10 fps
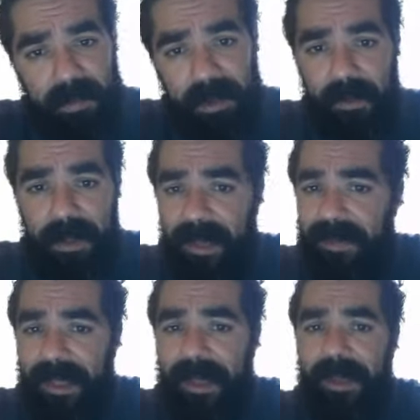If you don't
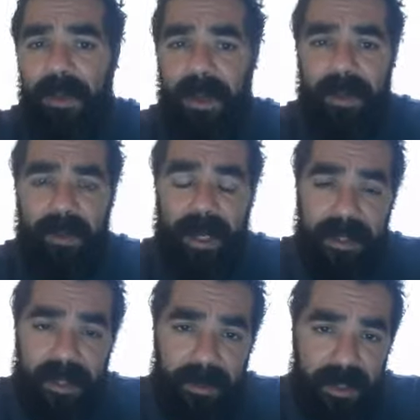believe in that, then we don't have the
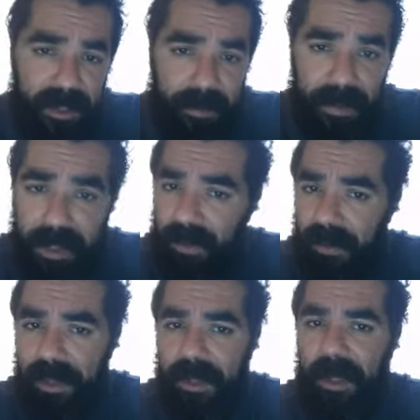right assumptions to begin
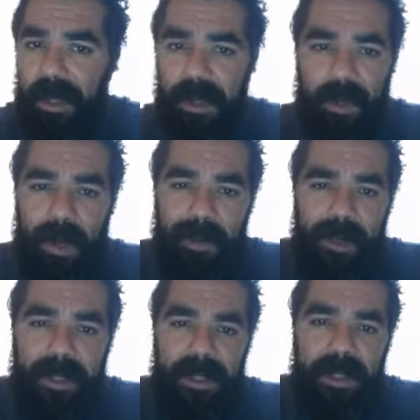with. Why
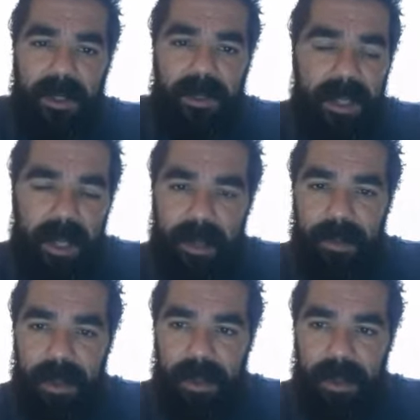waste each other's time?